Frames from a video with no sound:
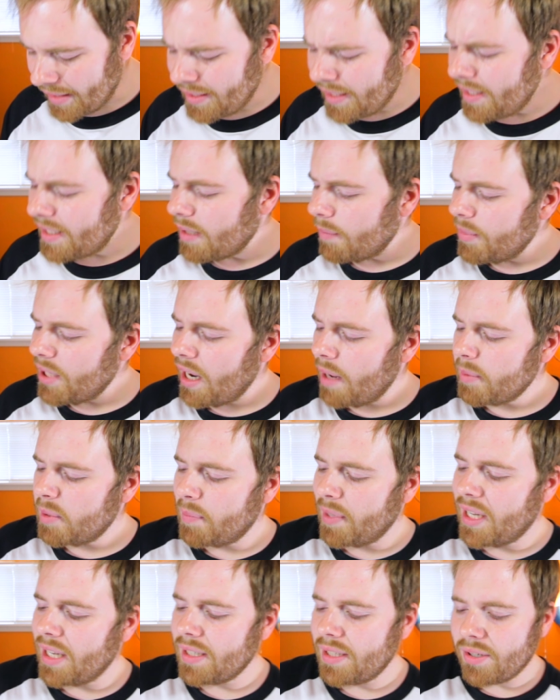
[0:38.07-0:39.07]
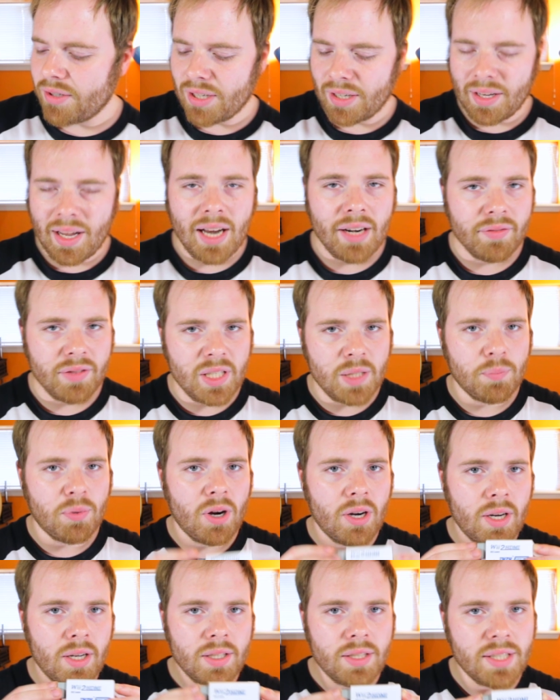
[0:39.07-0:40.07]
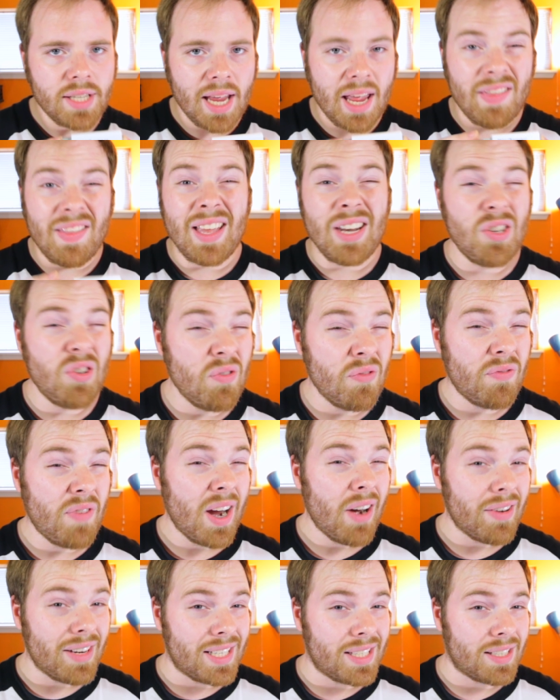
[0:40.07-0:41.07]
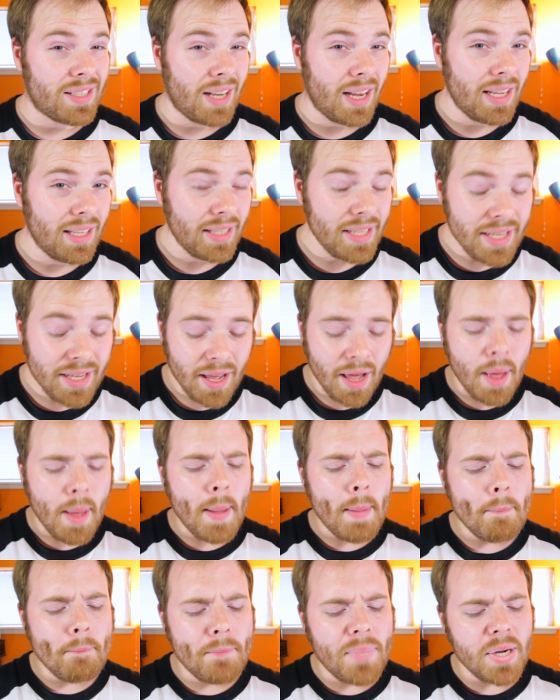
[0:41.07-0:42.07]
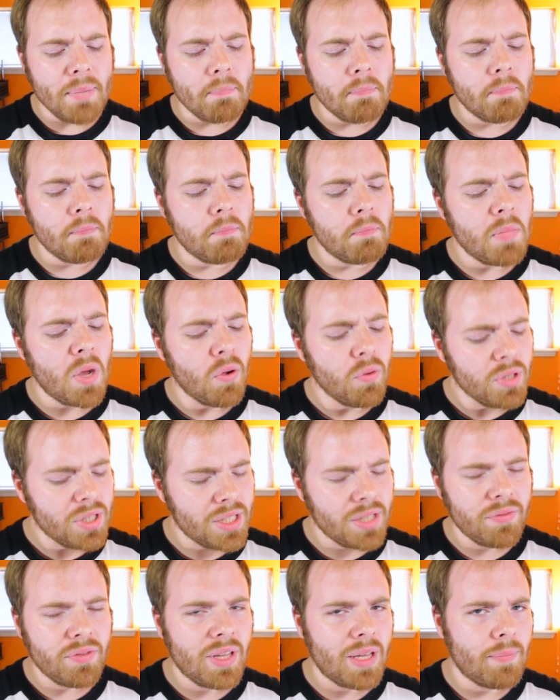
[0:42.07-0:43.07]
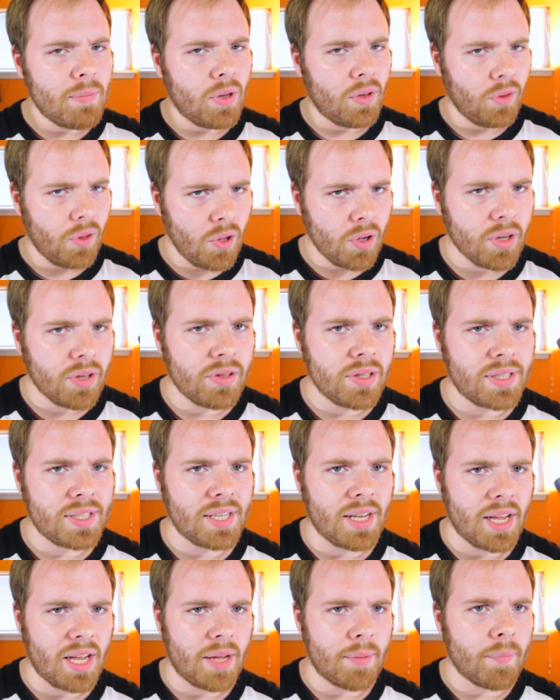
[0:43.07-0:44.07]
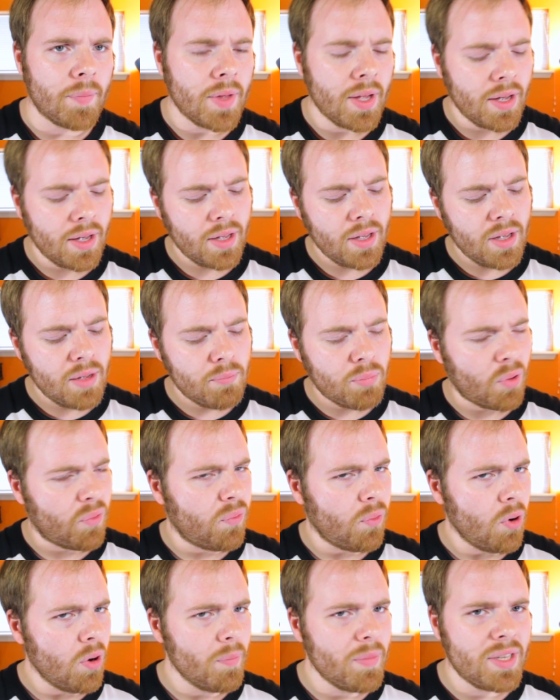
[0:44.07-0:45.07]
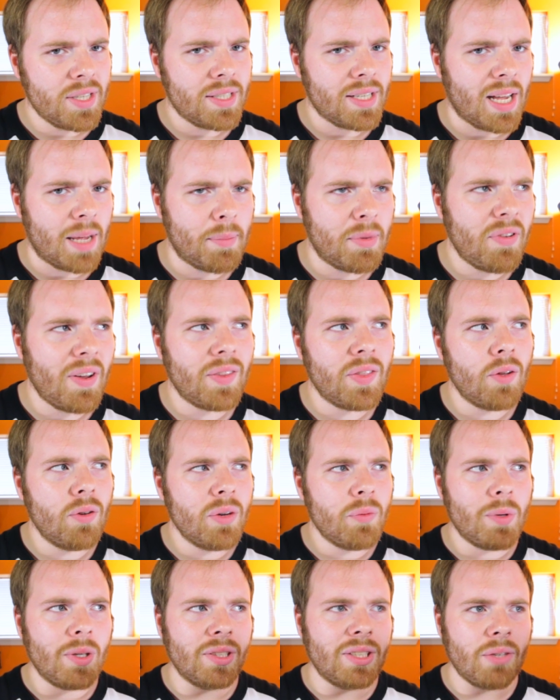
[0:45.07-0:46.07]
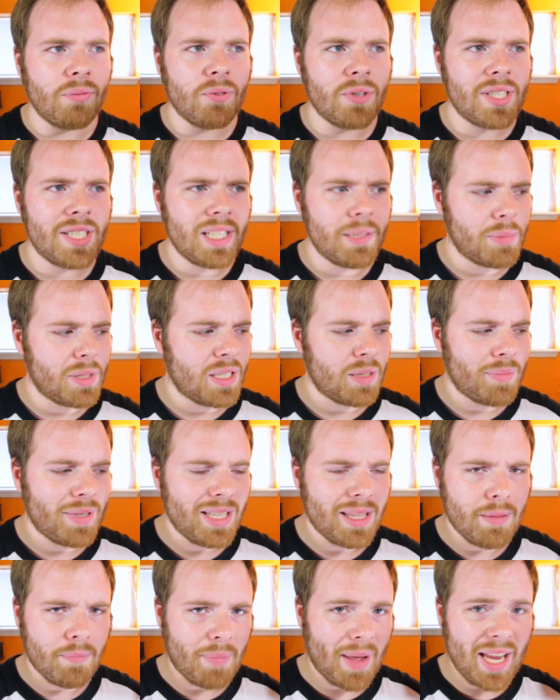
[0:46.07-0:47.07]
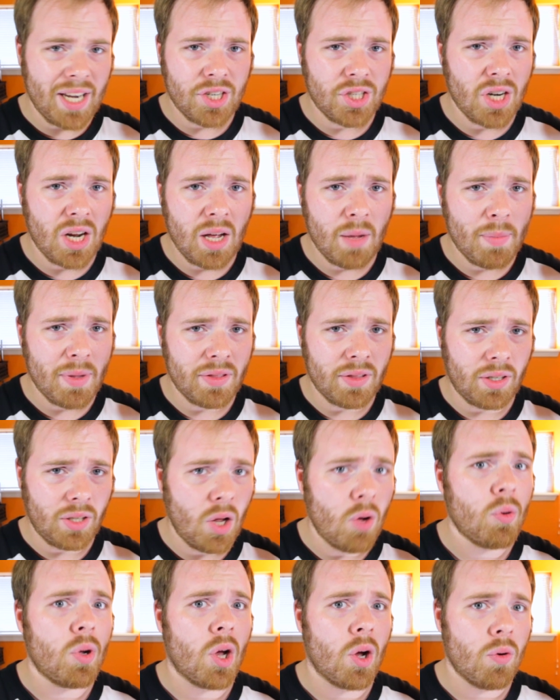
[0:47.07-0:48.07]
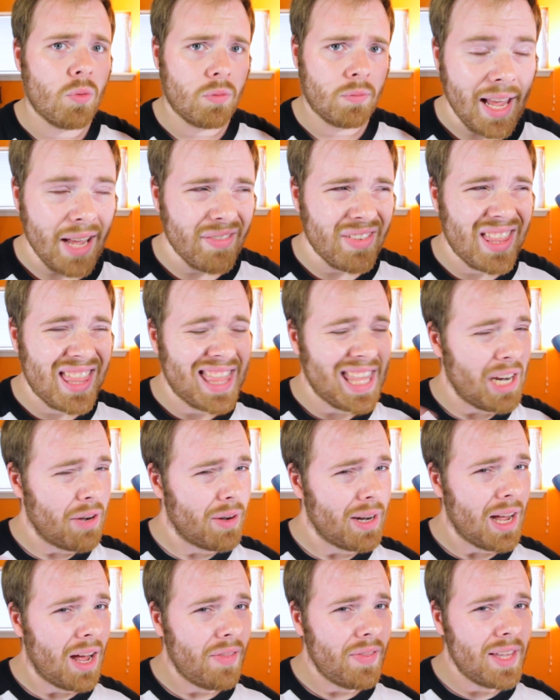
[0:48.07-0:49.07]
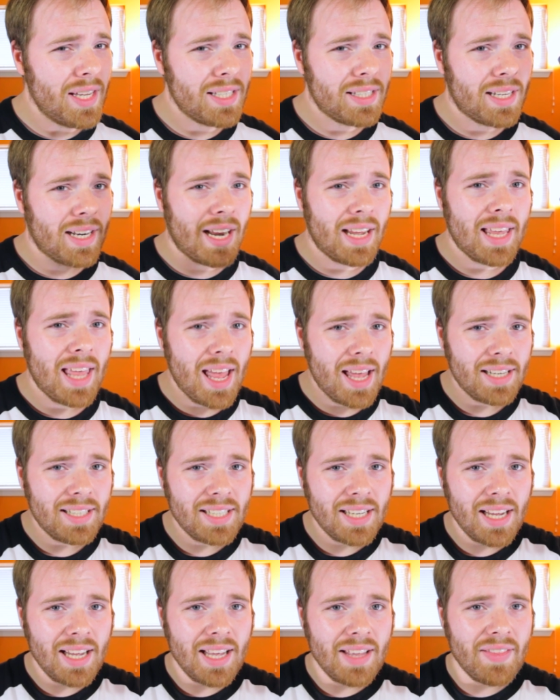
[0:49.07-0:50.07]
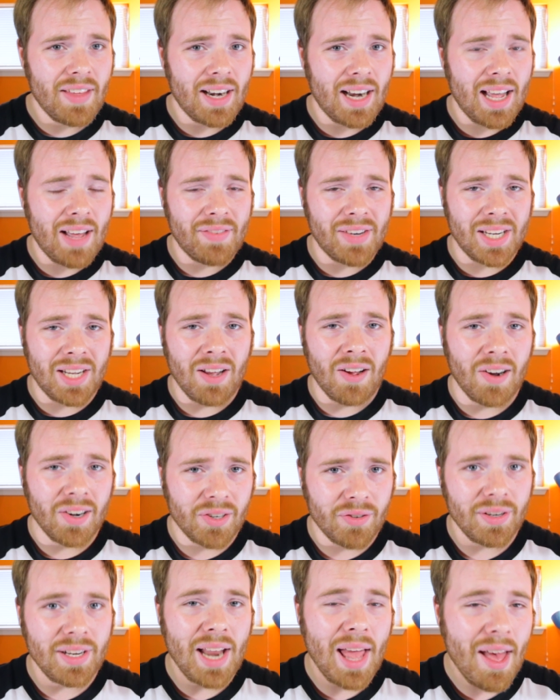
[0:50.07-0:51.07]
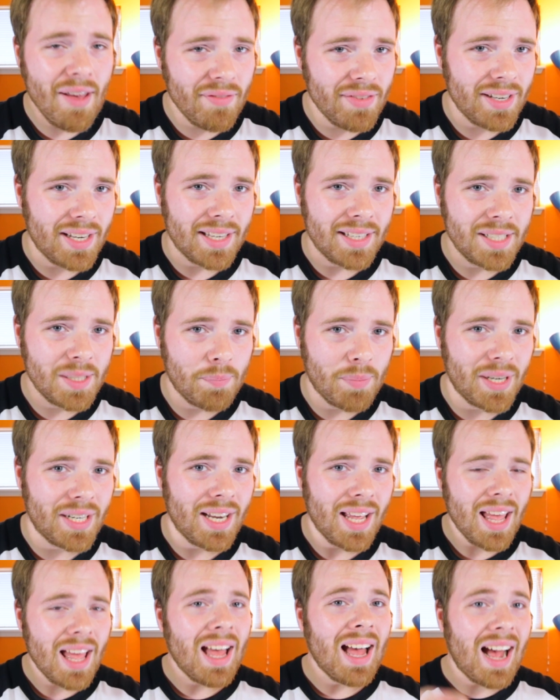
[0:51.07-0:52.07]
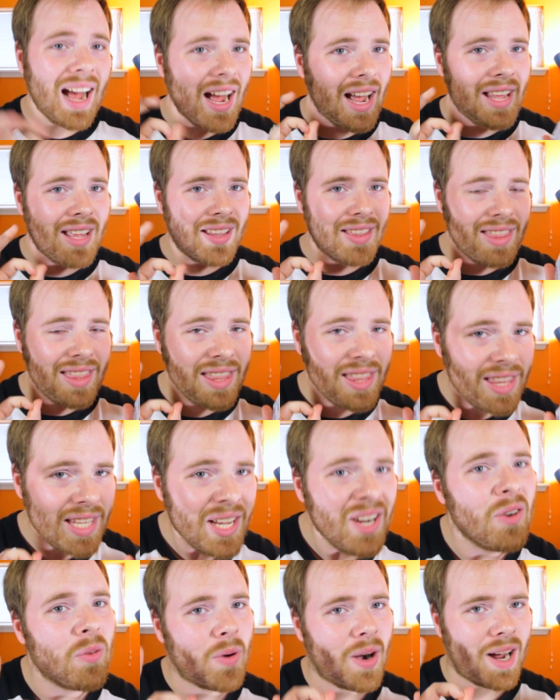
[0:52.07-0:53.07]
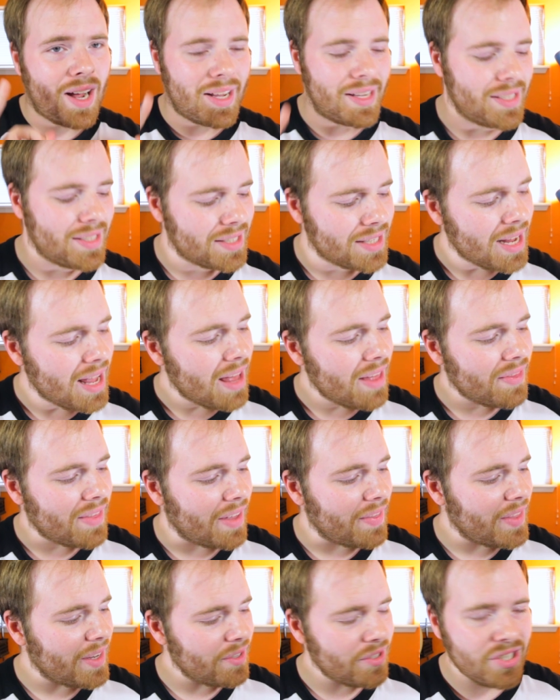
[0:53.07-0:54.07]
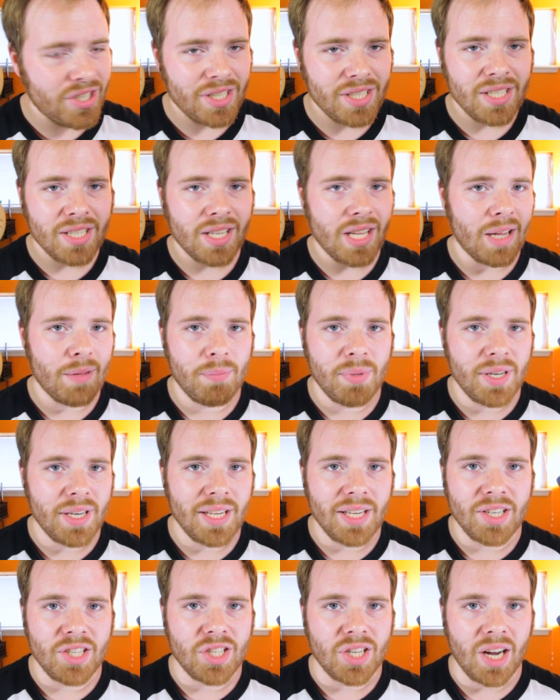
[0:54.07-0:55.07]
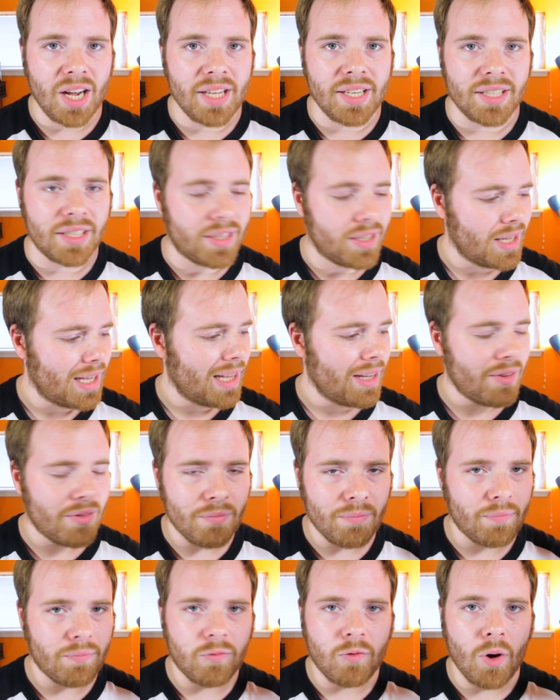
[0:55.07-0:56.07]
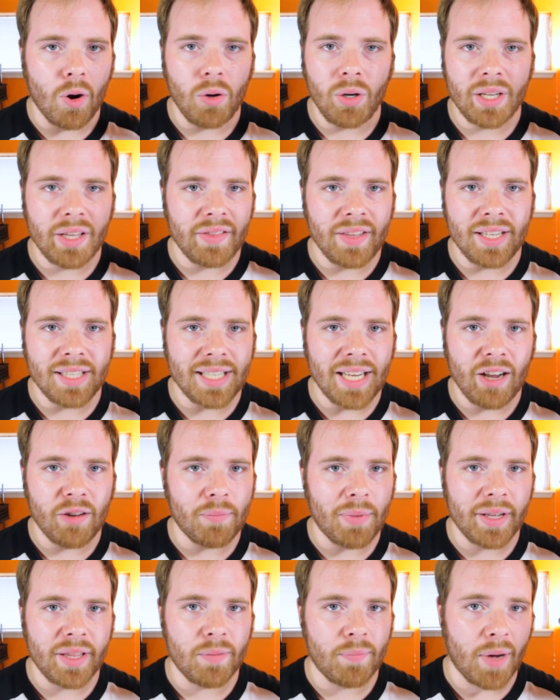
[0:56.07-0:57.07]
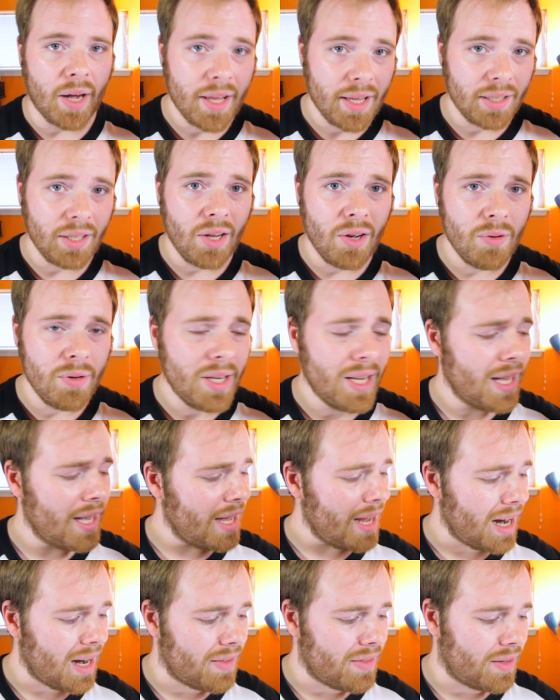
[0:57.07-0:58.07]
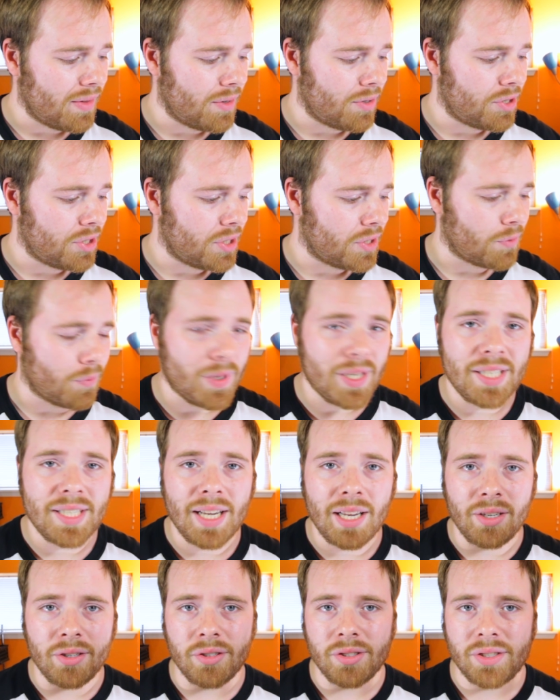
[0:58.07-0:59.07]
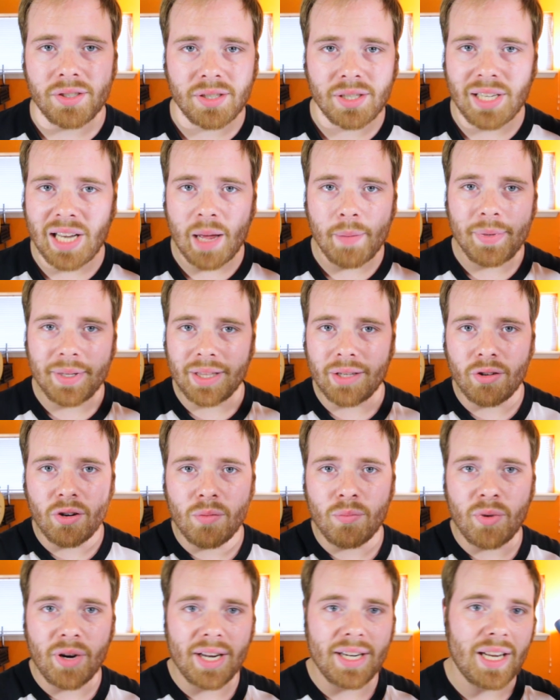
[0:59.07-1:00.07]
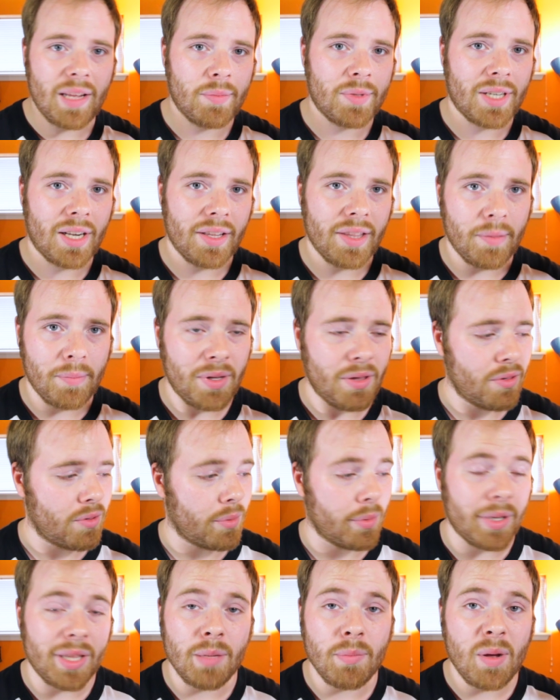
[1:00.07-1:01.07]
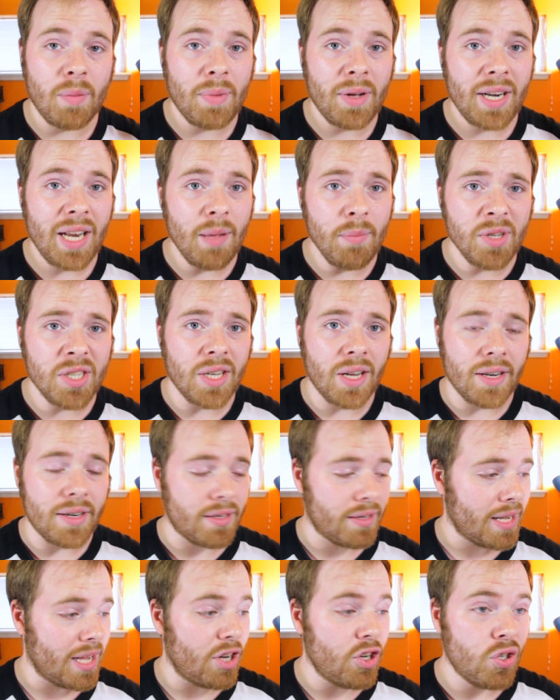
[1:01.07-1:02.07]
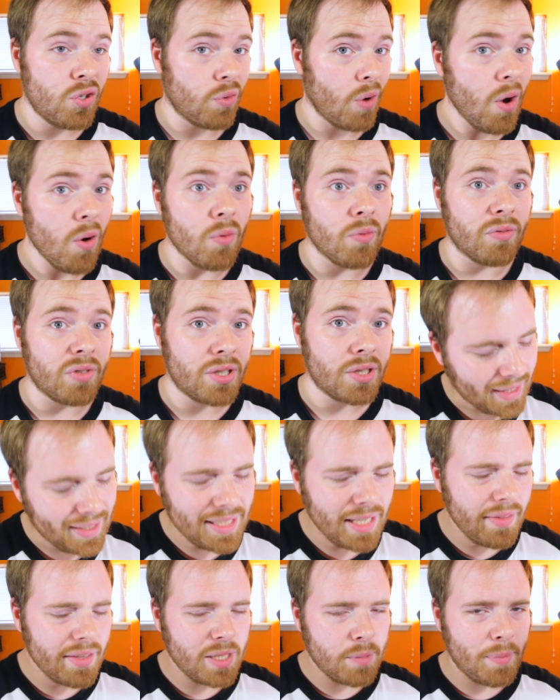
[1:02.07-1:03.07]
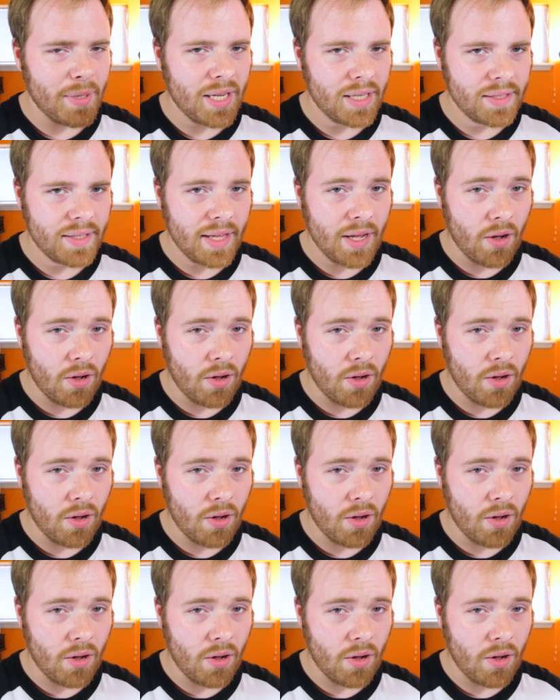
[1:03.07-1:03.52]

I say sometimes because there's a lot of these products, and they do vary slightly, but most of them look the same, perform the same. In fact, the only real difference seems to be the paint job and the logo. I have a theory on this, and I can't say that I have any concrete evidence, but I theorize that there's just a company in China rolling these out by the bucket load, and then there's just resellers slapping their own brand names on them and throwing them up on Amazon in droves. I say this because they